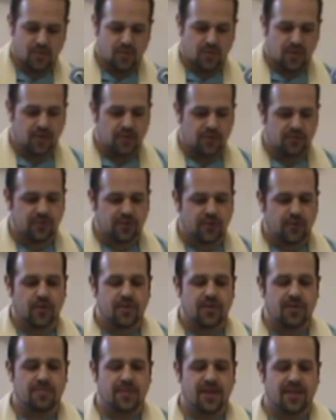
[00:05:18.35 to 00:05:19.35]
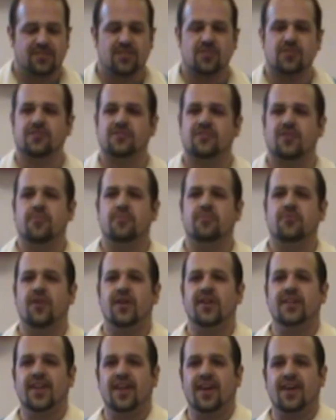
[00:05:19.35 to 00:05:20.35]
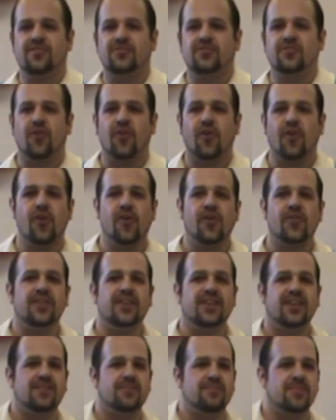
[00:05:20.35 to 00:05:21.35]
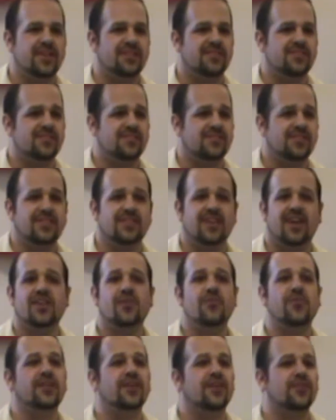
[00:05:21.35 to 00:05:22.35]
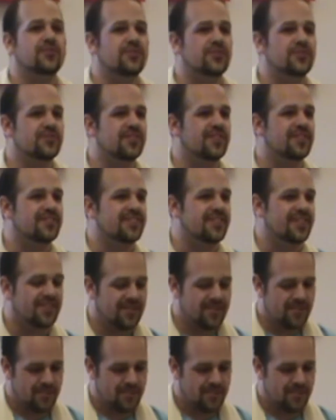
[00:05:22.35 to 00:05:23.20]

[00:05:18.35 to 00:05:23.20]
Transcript: where those recorded messages are broadcast to all the inmates and anyone else who's listening.